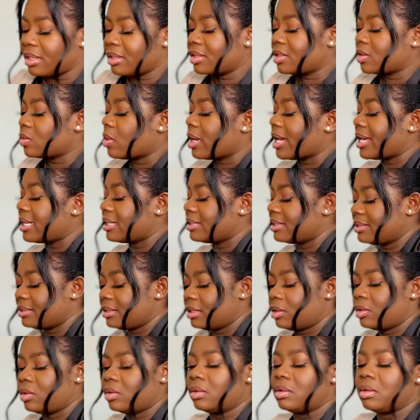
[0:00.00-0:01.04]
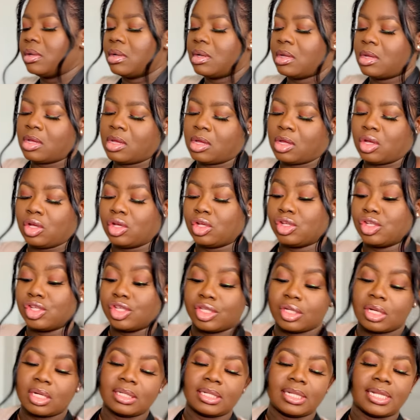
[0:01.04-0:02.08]
these YSL
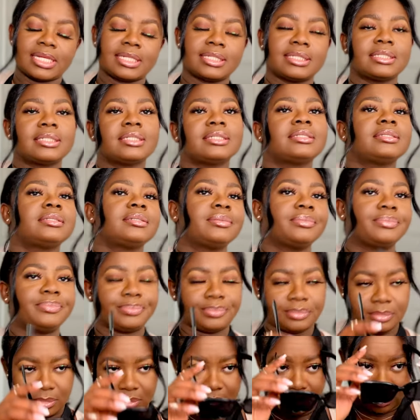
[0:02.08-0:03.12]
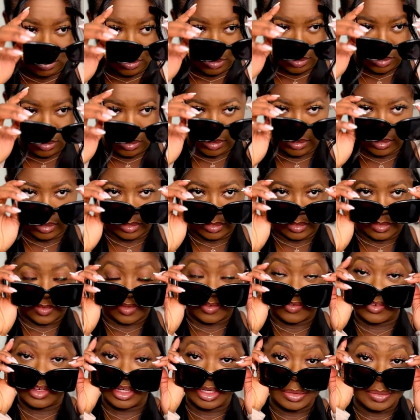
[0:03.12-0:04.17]
sunglasses.
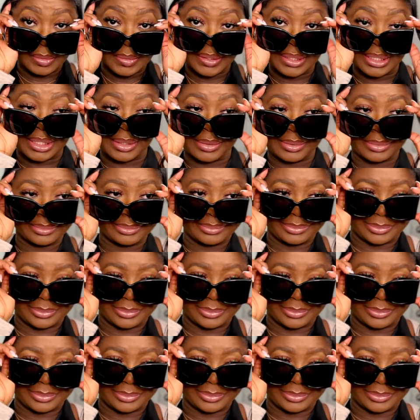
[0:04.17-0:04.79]
If you know, you know.